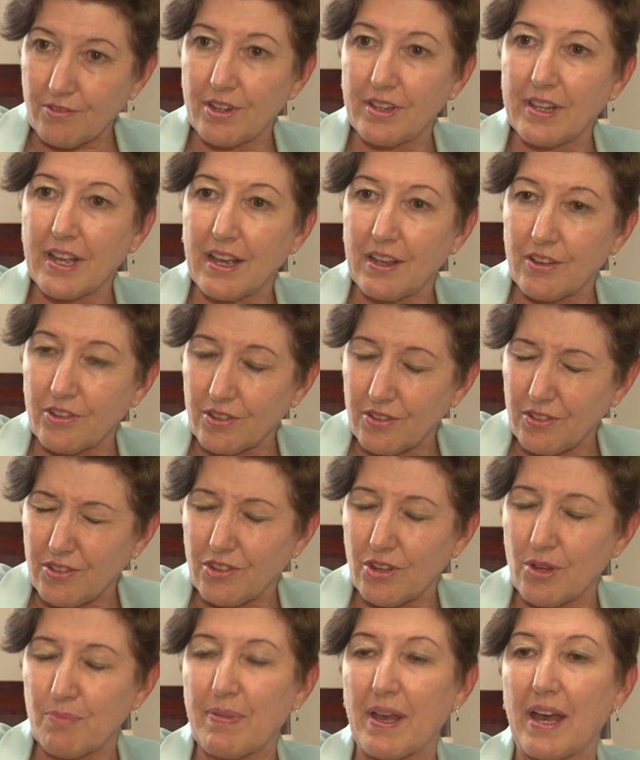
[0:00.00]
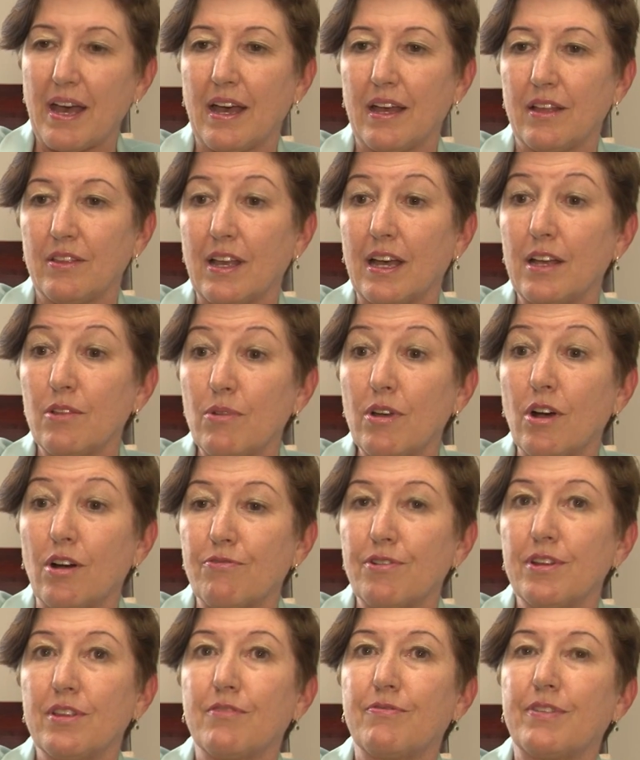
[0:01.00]
relationship, and we're
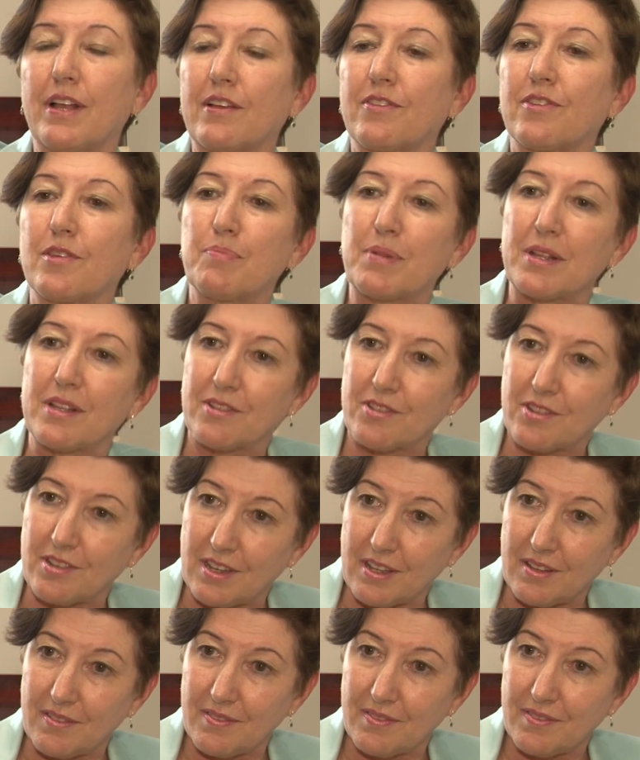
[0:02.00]
offering the flexibility.